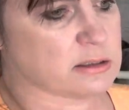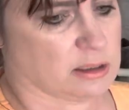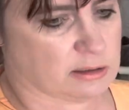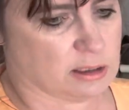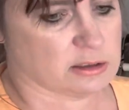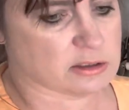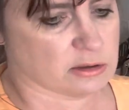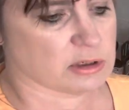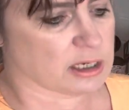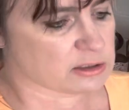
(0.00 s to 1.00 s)
and it
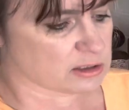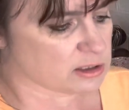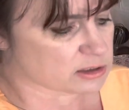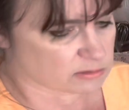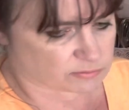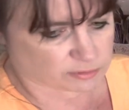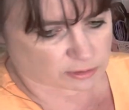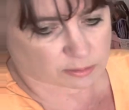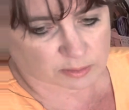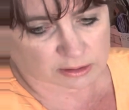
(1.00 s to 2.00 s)
still gets nice and
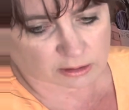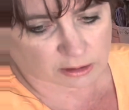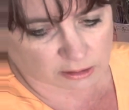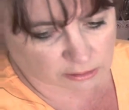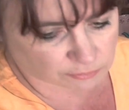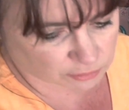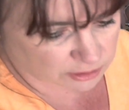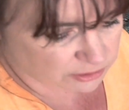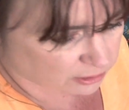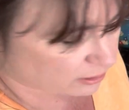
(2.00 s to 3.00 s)
firm in the
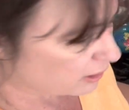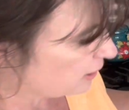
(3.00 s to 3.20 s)
freezer.